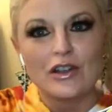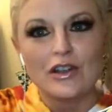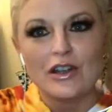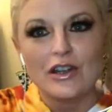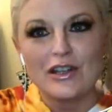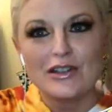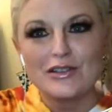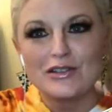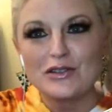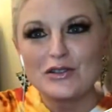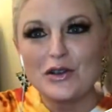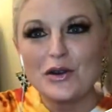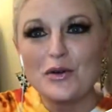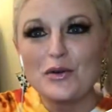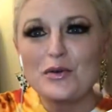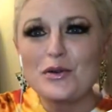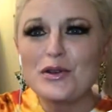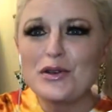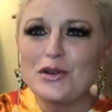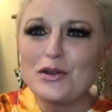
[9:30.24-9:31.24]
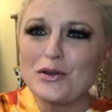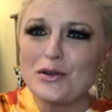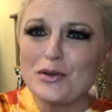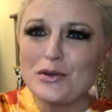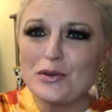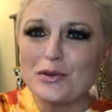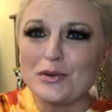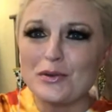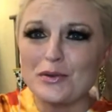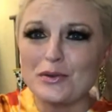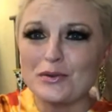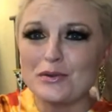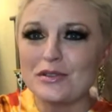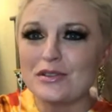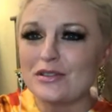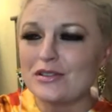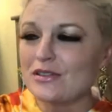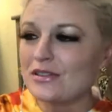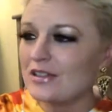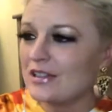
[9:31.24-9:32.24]
it's so
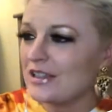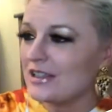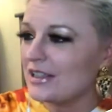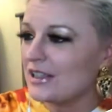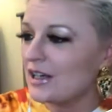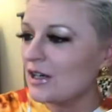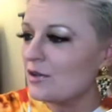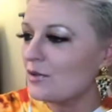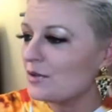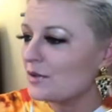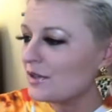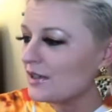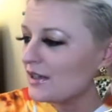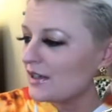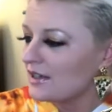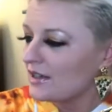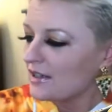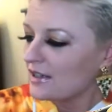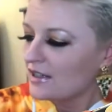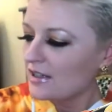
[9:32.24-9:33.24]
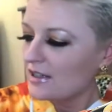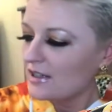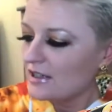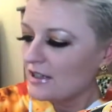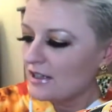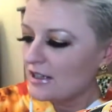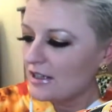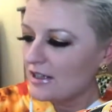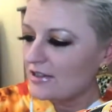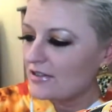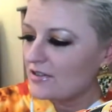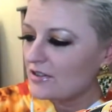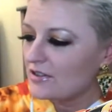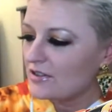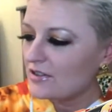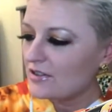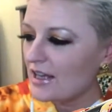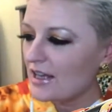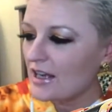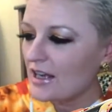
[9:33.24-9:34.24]
cute. You it know? Yeah. It's
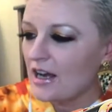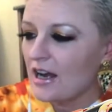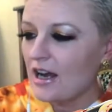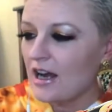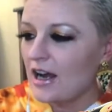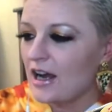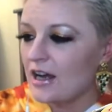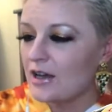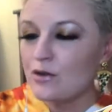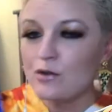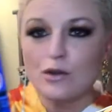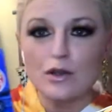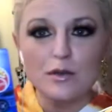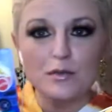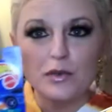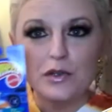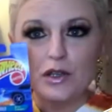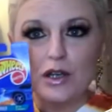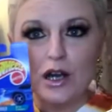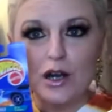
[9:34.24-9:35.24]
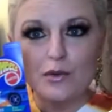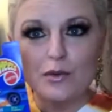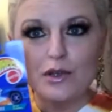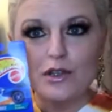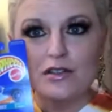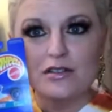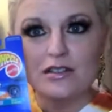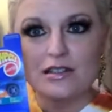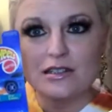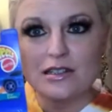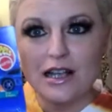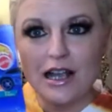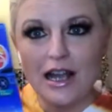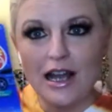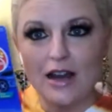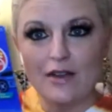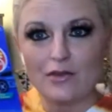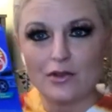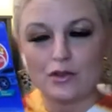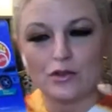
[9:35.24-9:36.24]
like I grew up with Hot Wheels because I
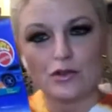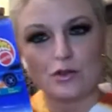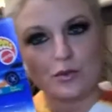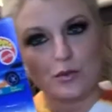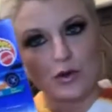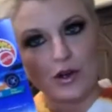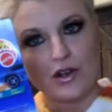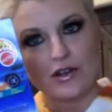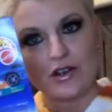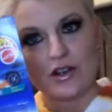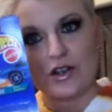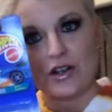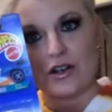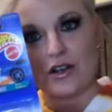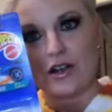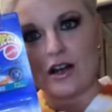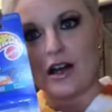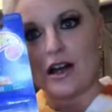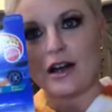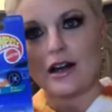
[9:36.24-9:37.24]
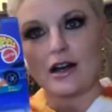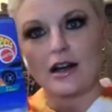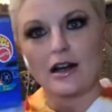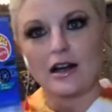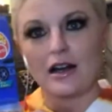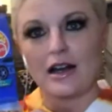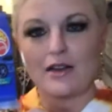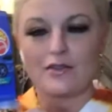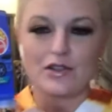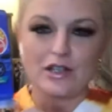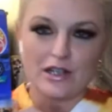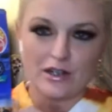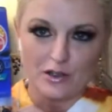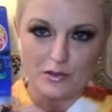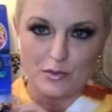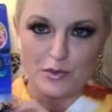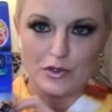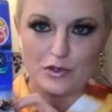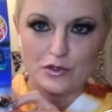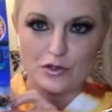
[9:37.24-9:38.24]
have an older brother. Uh, I have a
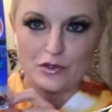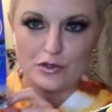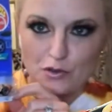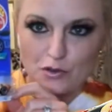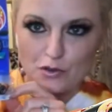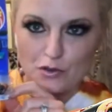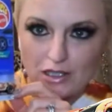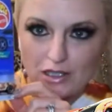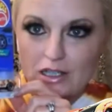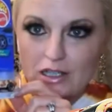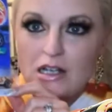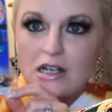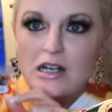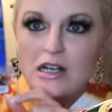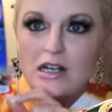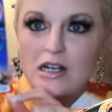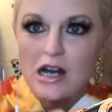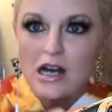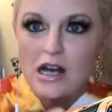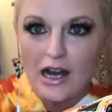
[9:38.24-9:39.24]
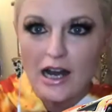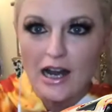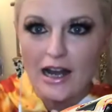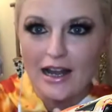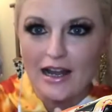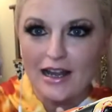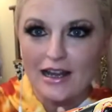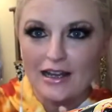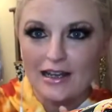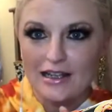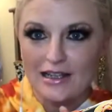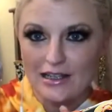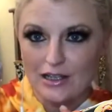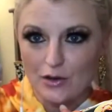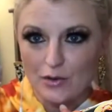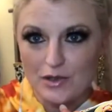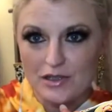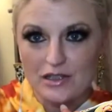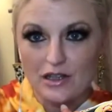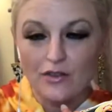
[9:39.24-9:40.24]
younger brother too, but I he
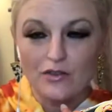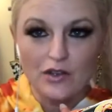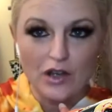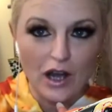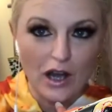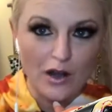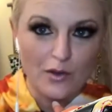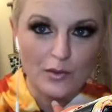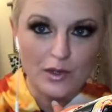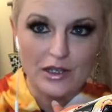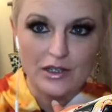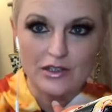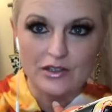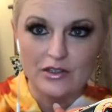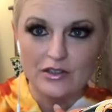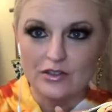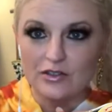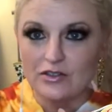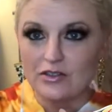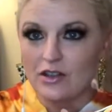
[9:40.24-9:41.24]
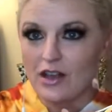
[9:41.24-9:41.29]
always loved Hot Wheels